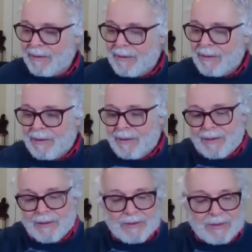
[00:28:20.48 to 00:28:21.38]

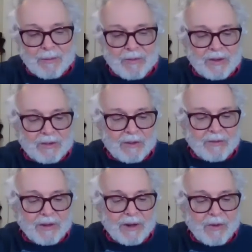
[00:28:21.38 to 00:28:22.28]
Some of these have
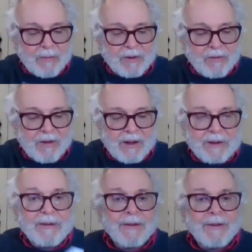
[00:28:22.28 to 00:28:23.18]
never been
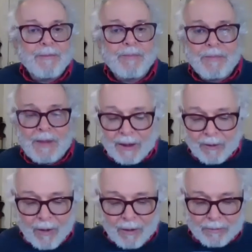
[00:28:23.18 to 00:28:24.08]
read at
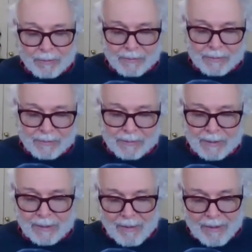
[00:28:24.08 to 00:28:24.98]
all.
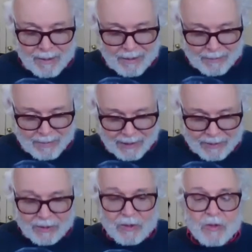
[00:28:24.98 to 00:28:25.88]
And
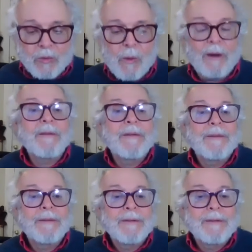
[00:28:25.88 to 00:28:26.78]
this is one
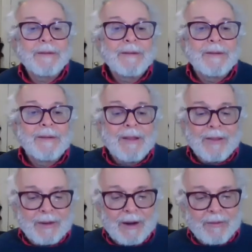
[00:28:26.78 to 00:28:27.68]

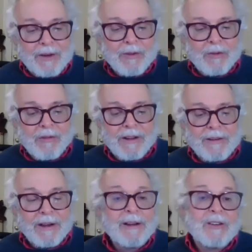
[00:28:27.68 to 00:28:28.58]
that I've never
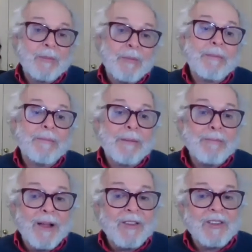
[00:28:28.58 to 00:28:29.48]
read, and it's about my
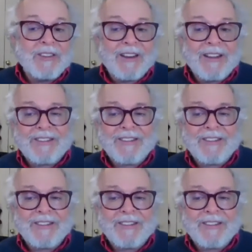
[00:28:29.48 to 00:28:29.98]
mother's death.